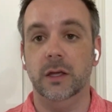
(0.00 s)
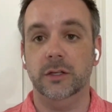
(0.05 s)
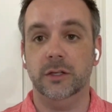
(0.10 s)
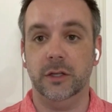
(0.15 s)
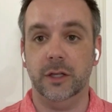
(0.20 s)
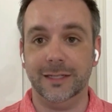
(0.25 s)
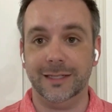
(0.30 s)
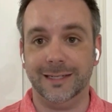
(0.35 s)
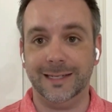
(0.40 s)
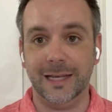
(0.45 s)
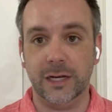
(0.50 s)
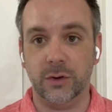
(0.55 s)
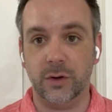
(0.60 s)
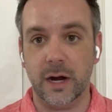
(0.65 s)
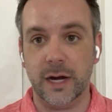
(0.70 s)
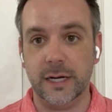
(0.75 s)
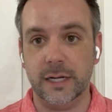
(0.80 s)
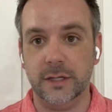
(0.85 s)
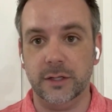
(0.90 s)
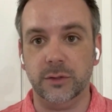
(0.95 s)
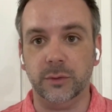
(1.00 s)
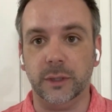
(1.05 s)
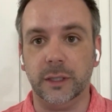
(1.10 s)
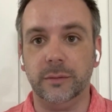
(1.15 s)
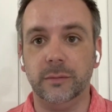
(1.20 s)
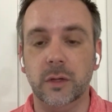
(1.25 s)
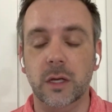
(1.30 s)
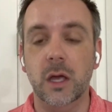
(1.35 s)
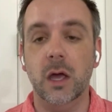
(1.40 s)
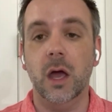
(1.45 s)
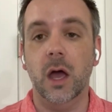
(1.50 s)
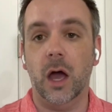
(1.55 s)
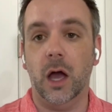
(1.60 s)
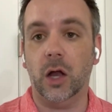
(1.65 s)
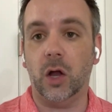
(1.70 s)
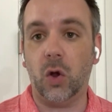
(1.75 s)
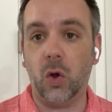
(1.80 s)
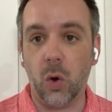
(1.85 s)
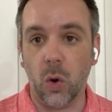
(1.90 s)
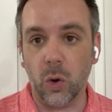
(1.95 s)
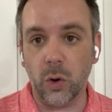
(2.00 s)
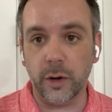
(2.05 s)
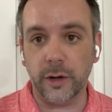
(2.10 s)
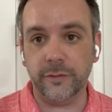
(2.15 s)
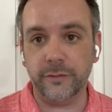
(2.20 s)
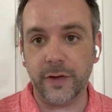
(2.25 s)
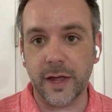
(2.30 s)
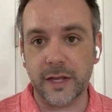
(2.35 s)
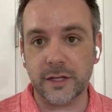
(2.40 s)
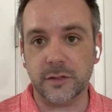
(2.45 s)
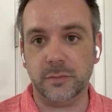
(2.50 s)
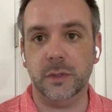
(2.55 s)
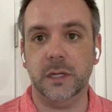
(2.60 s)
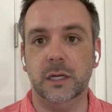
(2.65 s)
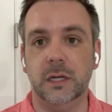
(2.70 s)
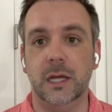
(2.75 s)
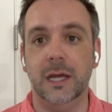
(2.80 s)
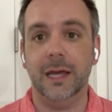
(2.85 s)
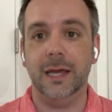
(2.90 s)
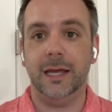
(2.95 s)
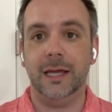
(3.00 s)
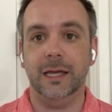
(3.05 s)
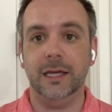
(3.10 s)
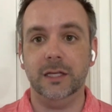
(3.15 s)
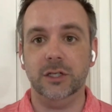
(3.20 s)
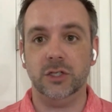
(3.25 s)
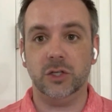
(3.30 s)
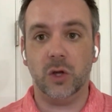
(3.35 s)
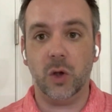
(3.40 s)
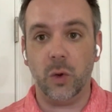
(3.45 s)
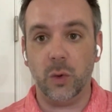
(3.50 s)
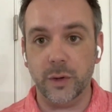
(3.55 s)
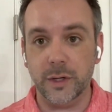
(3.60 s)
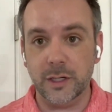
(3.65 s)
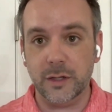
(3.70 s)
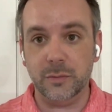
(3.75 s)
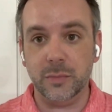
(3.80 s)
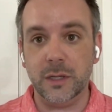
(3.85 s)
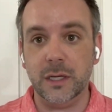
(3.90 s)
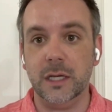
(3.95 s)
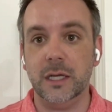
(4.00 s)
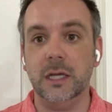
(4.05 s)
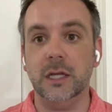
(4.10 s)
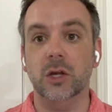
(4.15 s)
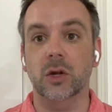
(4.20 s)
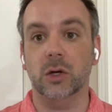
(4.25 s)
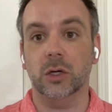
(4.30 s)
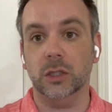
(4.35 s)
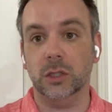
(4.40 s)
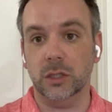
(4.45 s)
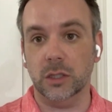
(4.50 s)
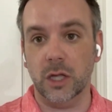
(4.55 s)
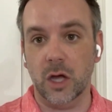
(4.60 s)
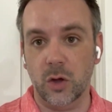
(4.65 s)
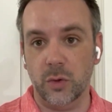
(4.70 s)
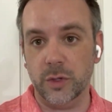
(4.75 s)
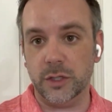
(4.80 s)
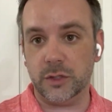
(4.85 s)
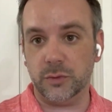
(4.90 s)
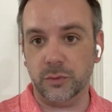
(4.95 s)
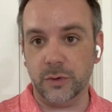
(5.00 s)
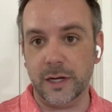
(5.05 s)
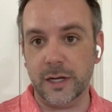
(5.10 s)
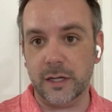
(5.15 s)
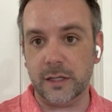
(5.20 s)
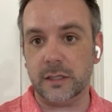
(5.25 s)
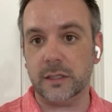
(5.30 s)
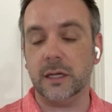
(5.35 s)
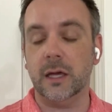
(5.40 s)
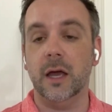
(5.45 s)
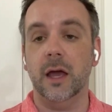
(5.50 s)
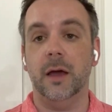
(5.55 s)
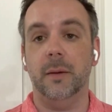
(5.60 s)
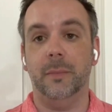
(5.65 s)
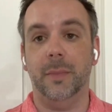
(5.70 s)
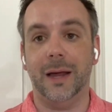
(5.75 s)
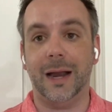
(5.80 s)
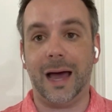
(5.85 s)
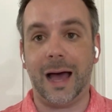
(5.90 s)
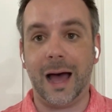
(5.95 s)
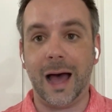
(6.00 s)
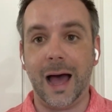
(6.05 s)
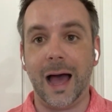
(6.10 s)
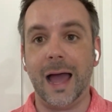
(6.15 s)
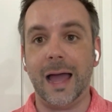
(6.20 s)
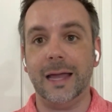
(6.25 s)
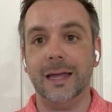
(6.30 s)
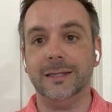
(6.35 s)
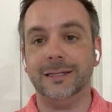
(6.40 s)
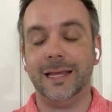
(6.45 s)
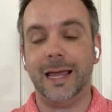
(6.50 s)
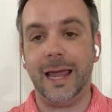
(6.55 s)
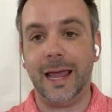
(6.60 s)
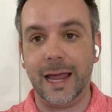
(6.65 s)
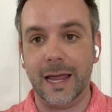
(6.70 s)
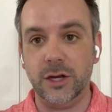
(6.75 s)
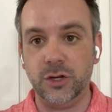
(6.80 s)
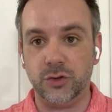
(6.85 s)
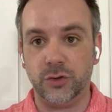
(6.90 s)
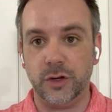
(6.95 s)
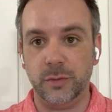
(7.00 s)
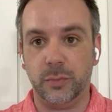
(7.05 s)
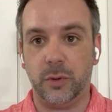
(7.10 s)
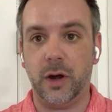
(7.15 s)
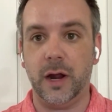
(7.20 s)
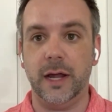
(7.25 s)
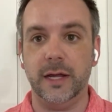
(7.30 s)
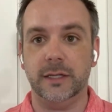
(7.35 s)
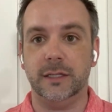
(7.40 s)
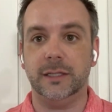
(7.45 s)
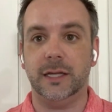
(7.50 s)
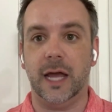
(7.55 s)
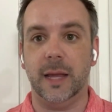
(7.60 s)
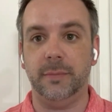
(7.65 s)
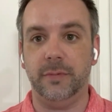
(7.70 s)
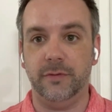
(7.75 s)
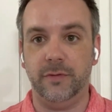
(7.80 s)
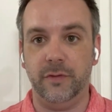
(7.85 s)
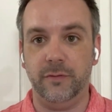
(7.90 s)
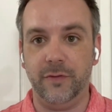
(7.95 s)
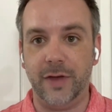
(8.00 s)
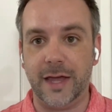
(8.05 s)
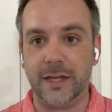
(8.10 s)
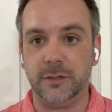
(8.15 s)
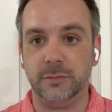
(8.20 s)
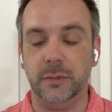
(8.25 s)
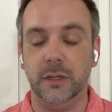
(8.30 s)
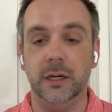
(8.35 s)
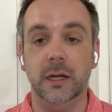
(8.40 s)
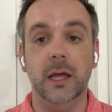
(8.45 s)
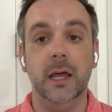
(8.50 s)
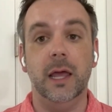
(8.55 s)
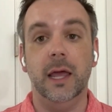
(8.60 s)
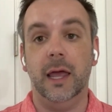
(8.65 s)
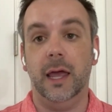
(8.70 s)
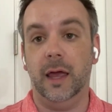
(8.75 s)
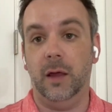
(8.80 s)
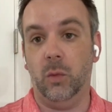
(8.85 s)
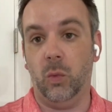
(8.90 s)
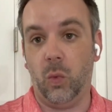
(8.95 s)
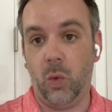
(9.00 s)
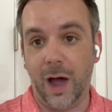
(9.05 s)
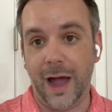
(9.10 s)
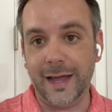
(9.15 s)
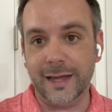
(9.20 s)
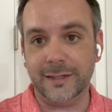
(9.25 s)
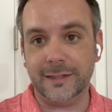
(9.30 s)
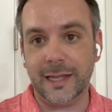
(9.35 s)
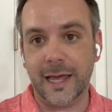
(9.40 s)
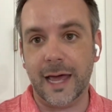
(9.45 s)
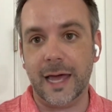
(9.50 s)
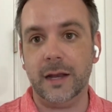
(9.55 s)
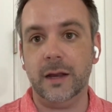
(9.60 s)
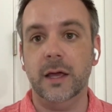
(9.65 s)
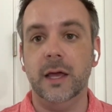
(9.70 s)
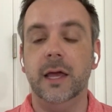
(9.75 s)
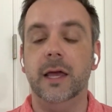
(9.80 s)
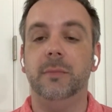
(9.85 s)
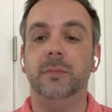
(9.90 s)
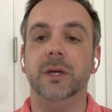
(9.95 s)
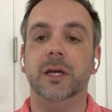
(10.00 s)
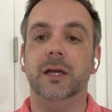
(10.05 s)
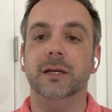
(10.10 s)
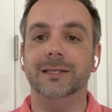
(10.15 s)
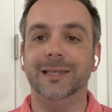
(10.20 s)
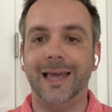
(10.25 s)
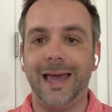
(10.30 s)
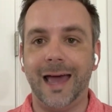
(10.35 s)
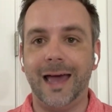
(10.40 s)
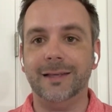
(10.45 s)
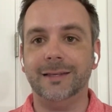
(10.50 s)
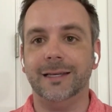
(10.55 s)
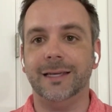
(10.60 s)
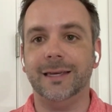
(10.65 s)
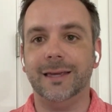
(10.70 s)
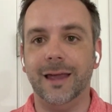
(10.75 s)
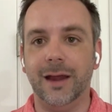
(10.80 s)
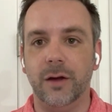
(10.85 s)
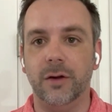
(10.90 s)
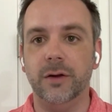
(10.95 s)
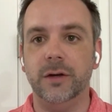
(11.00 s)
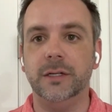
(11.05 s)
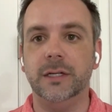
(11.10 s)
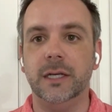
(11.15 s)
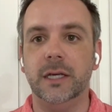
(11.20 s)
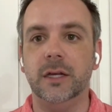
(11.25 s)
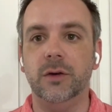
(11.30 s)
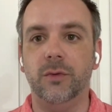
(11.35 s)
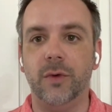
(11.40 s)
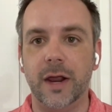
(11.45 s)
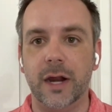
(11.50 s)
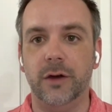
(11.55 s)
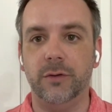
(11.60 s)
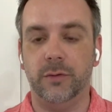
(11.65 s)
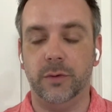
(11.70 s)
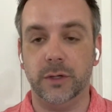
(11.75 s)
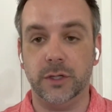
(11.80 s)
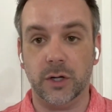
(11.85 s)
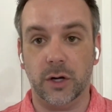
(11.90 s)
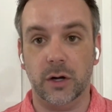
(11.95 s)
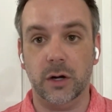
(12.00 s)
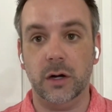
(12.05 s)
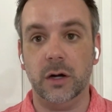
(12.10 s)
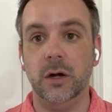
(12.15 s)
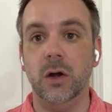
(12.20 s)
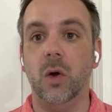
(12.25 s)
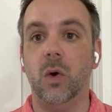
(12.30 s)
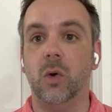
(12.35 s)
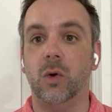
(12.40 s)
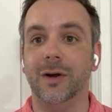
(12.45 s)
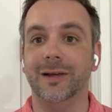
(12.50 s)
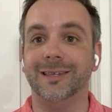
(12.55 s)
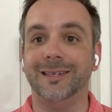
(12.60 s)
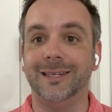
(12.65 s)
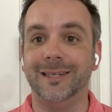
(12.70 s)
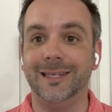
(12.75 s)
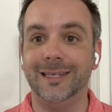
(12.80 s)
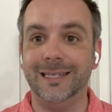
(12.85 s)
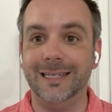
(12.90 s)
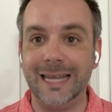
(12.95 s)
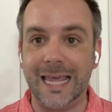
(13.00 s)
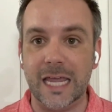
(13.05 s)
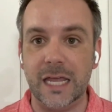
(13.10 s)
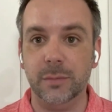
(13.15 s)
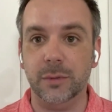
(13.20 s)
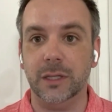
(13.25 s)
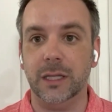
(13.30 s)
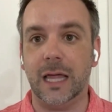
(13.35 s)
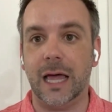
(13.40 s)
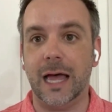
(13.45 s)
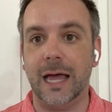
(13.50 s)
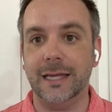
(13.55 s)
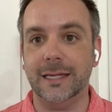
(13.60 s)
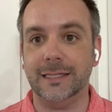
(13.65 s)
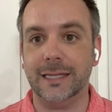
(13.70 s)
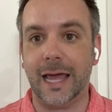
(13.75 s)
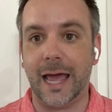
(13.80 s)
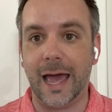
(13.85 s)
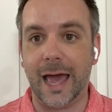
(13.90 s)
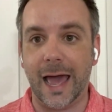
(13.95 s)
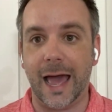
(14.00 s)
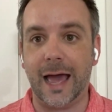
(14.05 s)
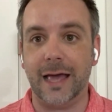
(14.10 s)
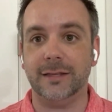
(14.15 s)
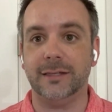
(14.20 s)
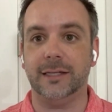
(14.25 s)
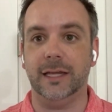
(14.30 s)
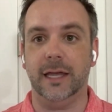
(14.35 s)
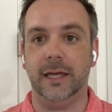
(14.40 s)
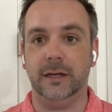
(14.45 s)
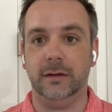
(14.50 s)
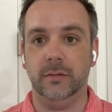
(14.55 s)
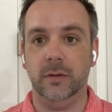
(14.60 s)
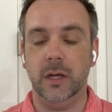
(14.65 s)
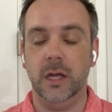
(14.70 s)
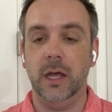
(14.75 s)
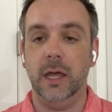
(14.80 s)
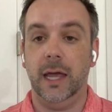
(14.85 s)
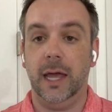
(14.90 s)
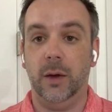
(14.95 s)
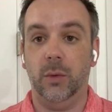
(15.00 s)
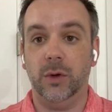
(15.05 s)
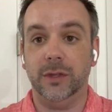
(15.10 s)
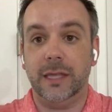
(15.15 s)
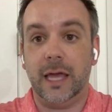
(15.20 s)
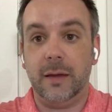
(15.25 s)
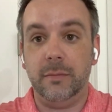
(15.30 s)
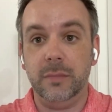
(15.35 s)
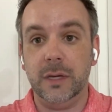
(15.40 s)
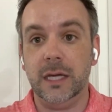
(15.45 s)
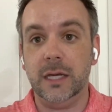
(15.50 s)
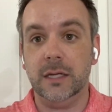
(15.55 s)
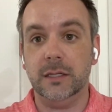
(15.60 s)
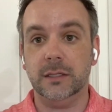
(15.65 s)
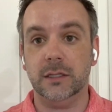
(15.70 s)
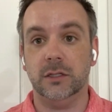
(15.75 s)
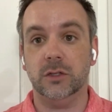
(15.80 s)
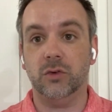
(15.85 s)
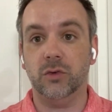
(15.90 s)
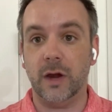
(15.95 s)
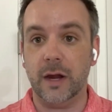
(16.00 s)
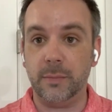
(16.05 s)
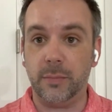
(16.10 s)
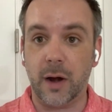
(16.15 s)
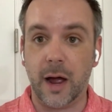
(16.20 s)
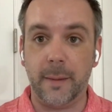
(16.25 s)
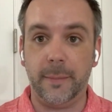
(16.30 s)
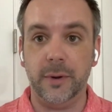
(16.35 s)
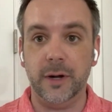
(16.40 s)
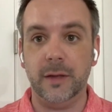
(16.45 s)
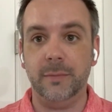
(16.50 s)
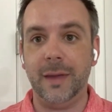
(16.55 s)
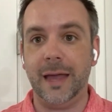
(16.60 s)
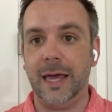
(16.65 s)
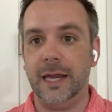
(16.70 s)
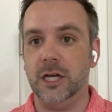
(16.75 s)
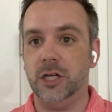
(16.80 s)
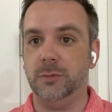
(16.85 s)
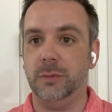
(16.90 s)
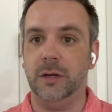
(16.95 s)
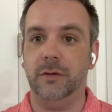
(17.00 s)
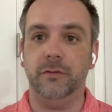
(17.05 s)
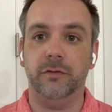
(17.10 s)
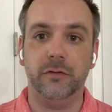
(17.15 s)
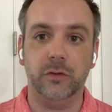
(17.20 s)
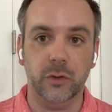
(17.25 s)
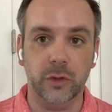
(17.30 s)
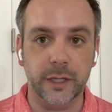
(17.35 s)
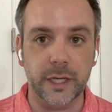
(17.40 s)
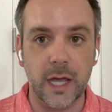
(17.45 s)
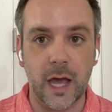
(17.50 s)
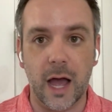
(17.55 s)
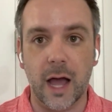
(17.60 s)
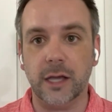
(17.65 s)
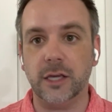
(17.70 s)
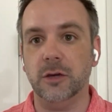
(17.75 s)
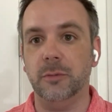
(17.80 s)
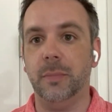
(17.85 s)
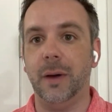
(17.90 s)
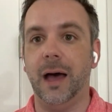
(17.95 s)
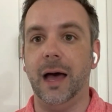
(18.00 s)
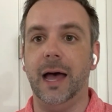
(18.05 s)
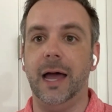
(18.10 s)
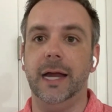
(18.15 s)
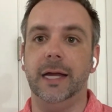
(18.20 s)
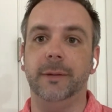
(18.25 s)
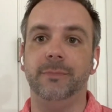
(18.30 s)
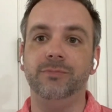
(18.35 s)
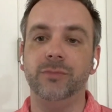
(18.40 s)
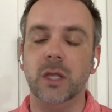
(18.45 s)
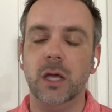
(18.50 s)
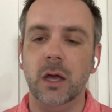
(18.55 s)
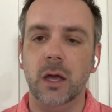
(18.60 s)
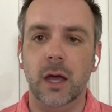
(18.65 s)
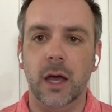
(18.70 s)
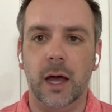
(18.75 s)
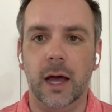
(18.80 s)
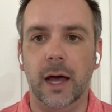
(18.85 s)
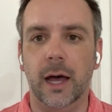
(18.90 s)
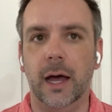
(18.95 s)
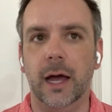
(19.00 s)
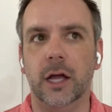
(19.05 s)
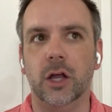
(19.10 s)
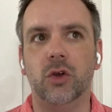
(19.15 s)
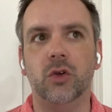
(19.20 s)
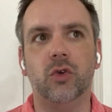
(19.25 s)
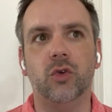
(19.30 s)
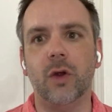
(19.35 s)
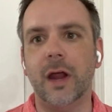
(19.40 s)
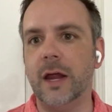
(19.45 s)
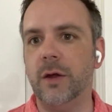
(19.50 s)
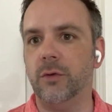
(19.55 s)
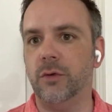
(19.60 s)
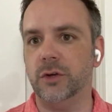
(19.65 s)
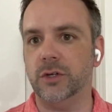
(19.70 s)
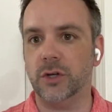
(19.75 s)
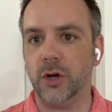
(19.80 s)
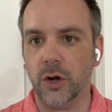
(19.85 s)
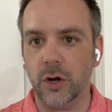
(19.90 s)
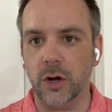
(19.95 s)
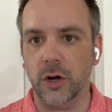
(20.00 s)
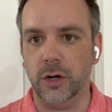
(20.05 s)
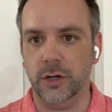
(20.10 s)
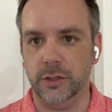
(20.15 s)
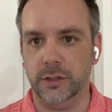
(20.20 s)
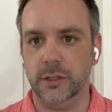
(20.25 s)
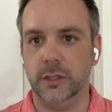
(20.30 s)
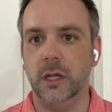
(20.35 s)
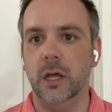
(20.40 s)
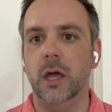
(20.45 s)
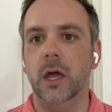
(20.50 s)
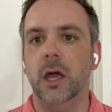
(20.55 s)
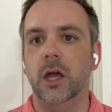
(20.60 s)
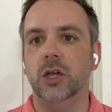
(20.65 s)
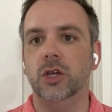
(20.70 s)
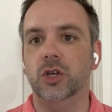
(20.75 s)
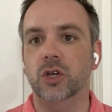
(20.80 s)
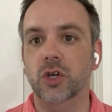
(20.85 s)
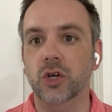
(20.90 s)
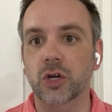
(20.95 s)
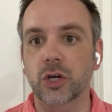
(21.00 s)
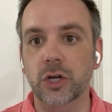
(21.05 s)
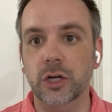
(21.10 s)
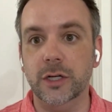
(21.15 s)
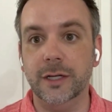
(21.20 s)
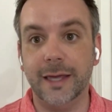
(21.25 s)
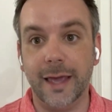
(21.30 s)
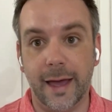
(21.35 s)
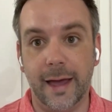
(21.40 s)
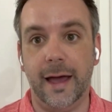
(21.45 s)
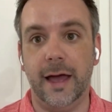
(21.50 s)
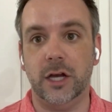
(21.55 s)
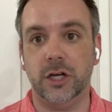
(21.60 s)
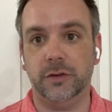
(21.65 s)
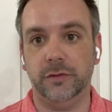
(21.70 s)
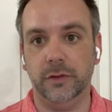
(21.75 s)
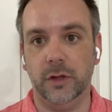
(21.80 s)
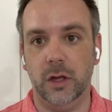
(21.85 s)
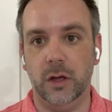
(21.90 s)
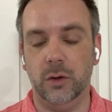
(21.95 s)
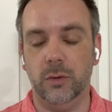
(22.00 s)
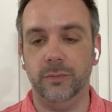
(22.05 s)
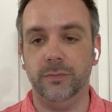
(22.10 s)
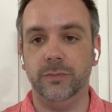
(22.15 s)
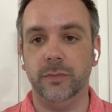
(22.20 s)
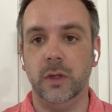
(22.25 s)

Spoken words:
So let's dig right into it. A core investment is going to be your lowest risk but highest entry price type of investment. And why is that? Because it has a guaranteed rate of return or a stabilized asset. And what that means is great property management, fully occupied, great returns, good cash flow.